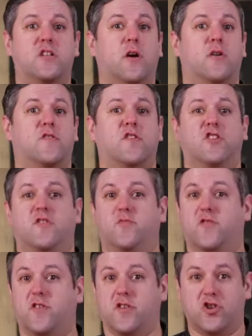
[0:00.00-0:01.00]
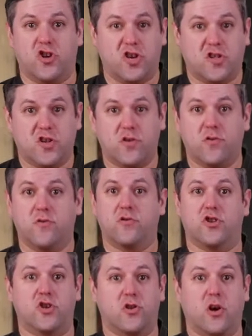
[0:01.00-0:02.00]
in an art such as Brazilian Jiu-Jitsu,
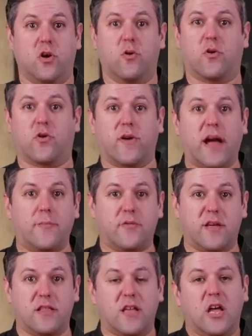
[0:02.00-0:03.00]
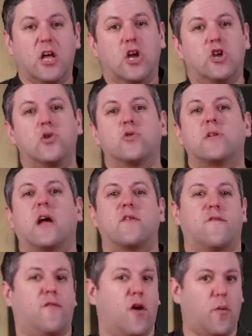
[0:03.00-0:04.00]
Judo, or grappling, you learn how to
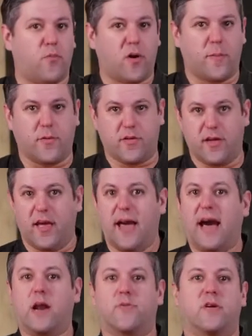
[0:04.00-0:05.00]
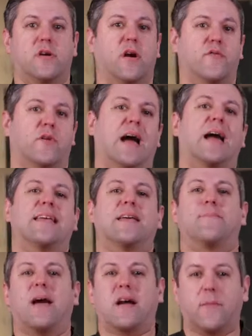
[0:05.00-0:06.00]
fall properly, how to recover, how to
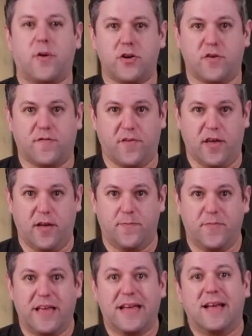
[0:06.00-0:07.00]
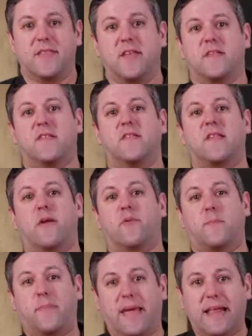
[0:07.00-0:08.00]
get back up on your feet. This is a
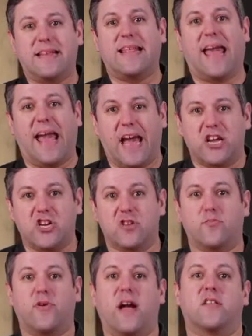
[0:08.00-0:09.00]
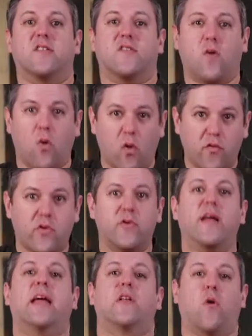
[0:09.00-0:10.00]
repeated action practice over
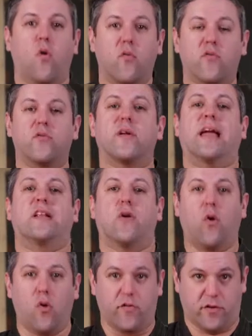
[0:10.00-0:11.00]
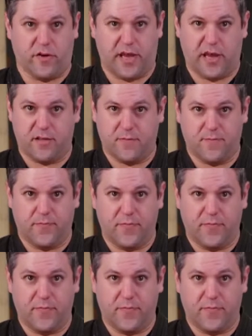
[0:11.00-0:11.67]
and over and over again.